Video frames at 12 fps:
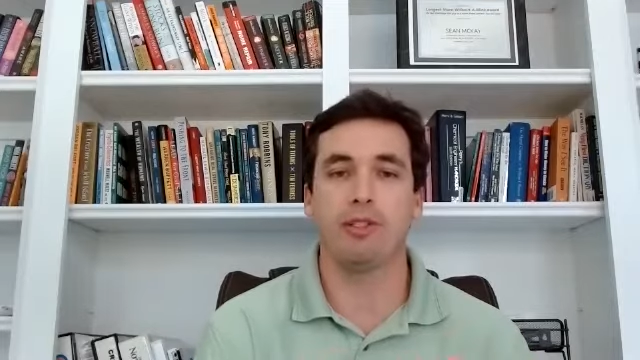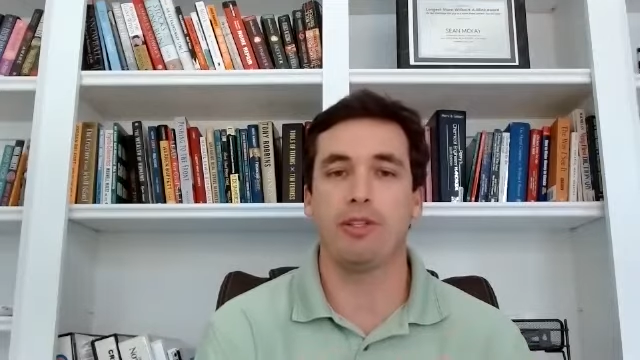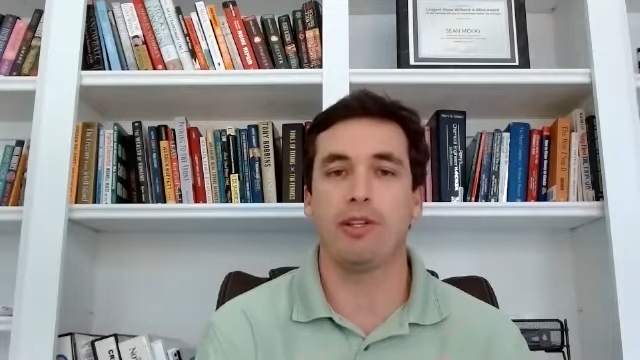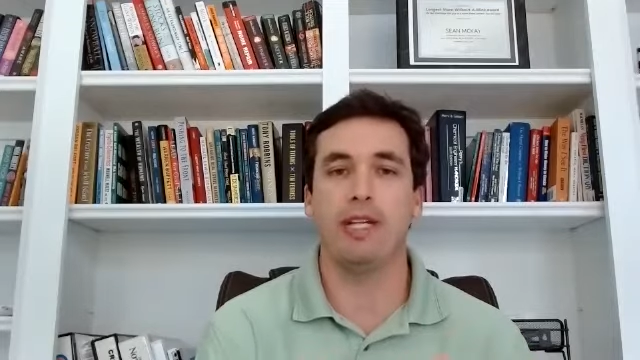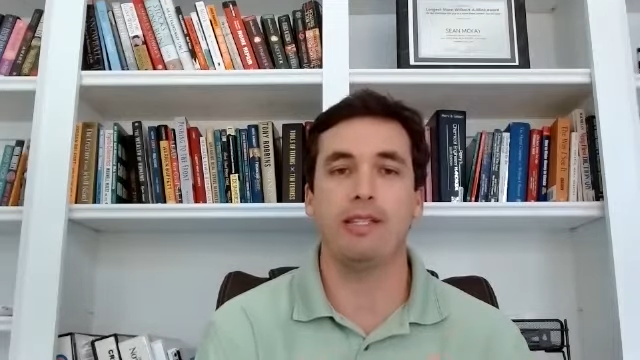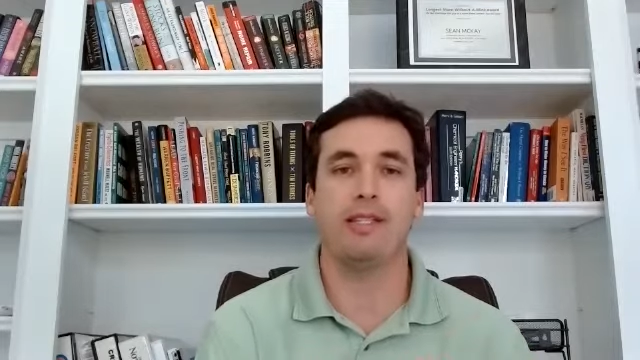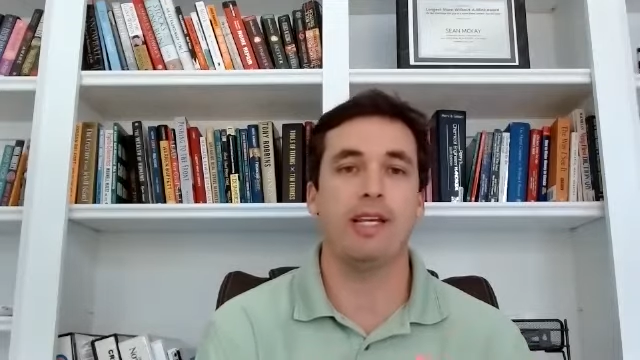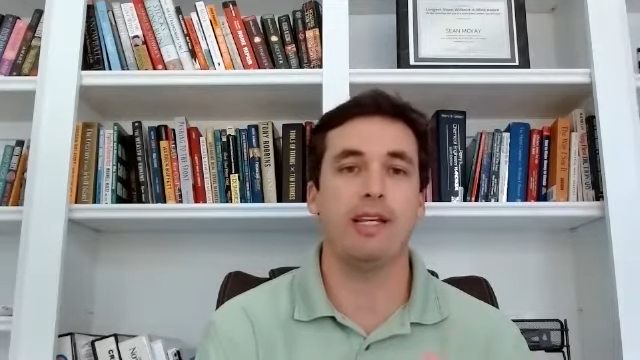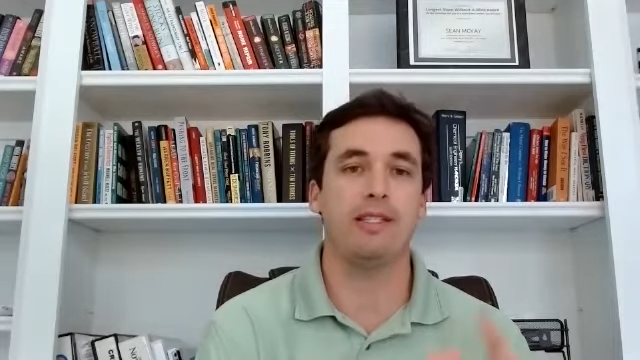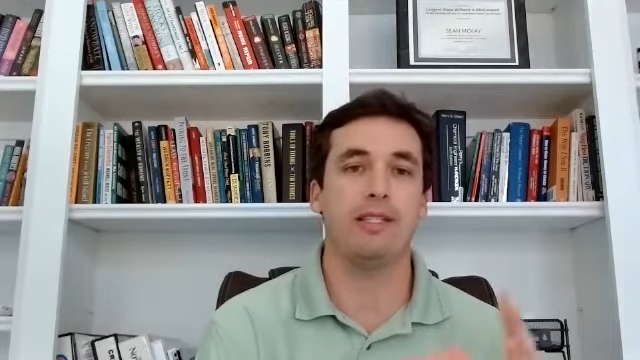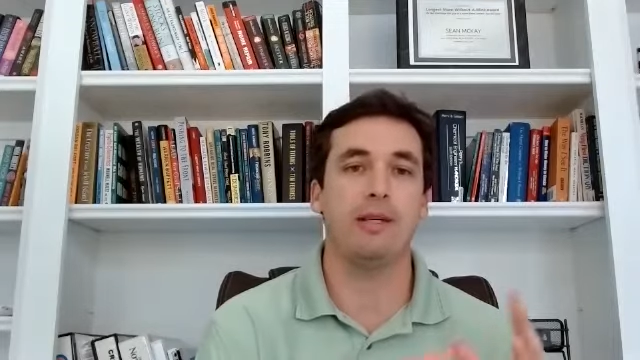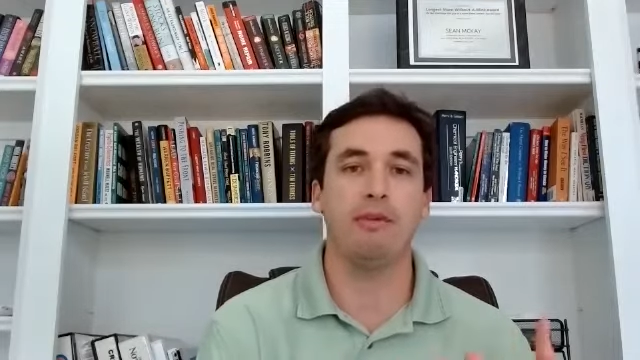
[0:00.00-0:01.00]
So let's say
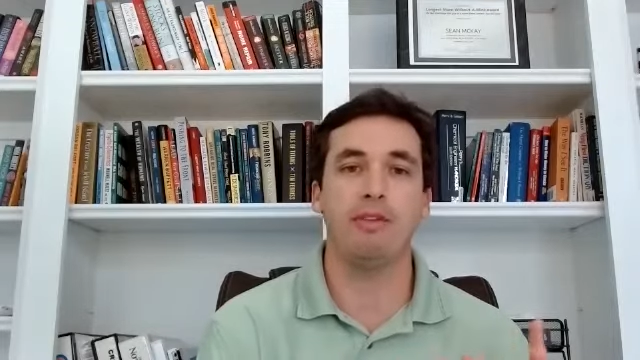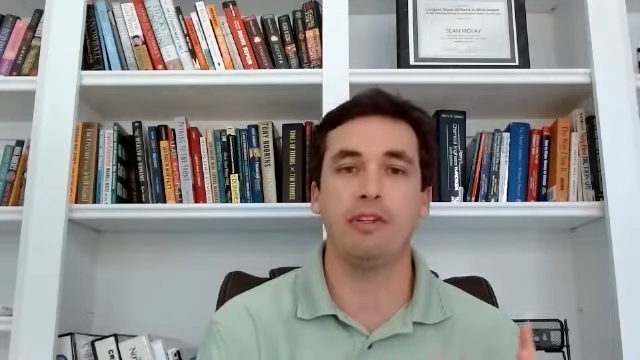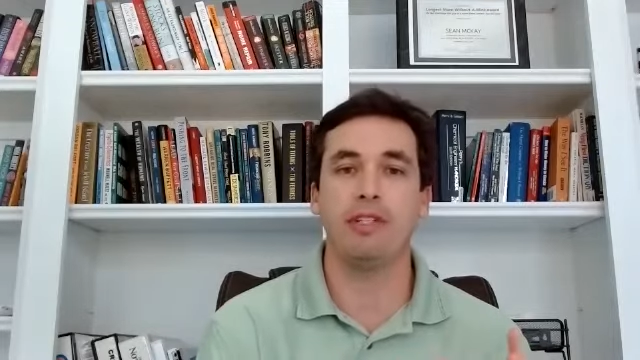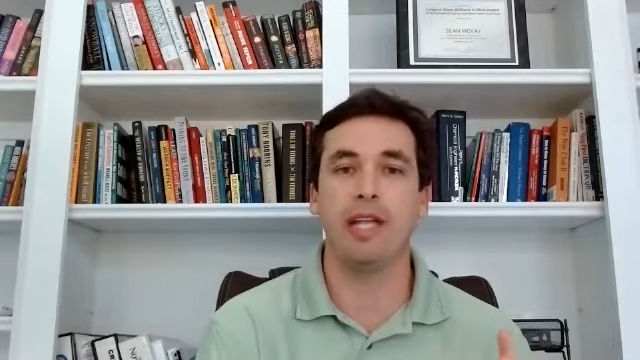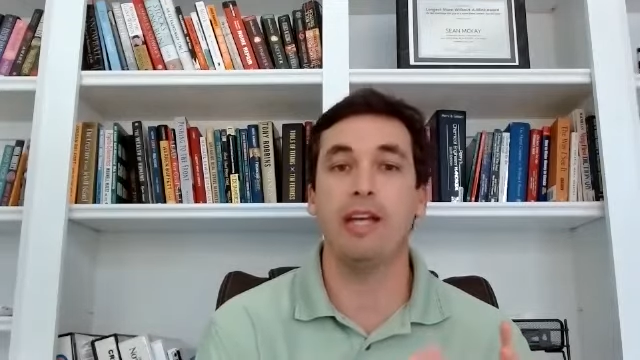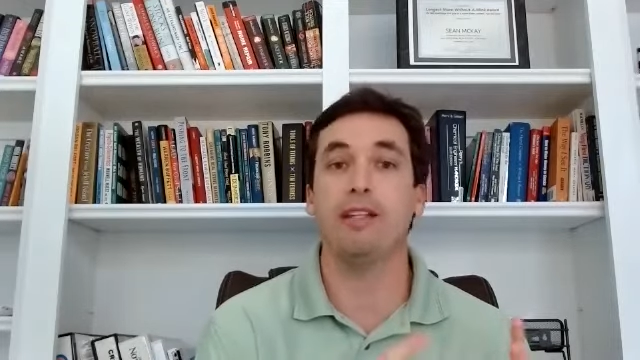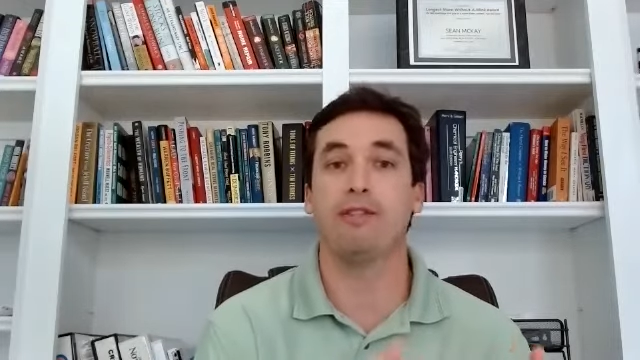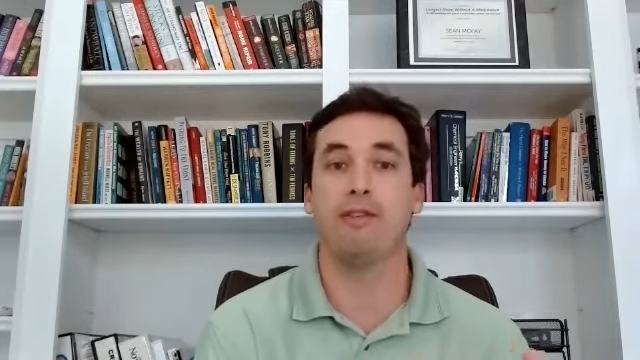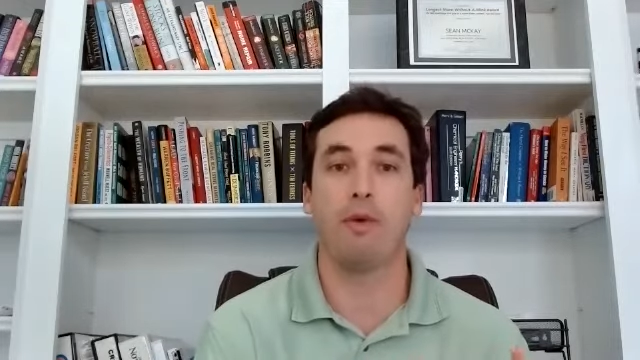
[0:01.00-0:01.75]
some of your debt is